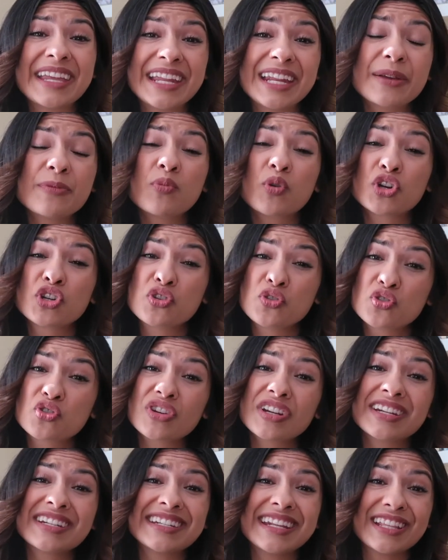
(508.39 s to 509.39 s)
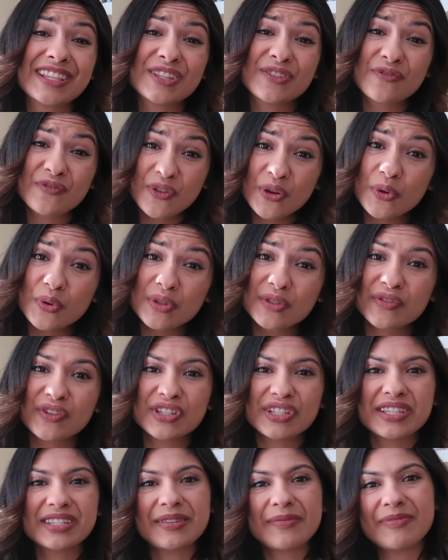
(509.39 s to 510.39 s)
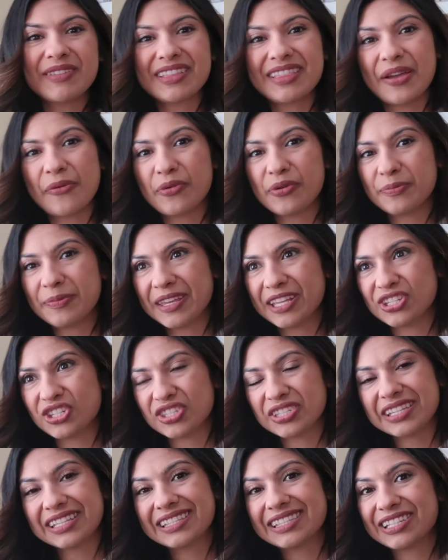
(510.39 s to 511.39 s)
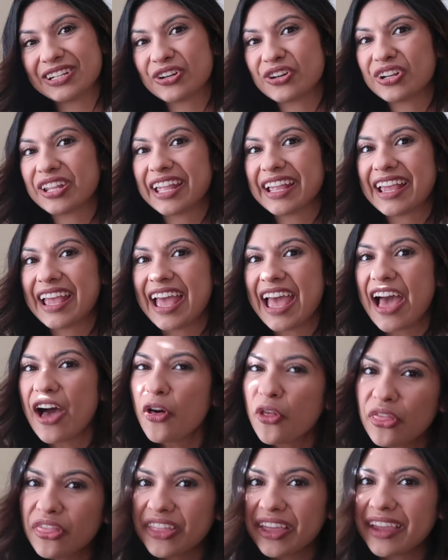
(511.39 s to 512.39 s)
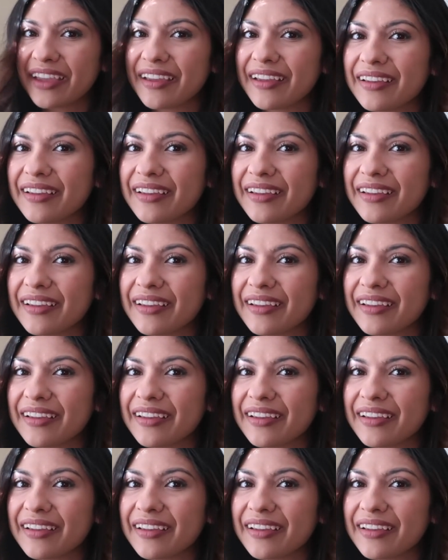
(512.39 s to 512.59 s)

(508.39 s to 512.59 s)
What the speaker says: eating more nutrient-dense foods versus something that would be just considered like healthy.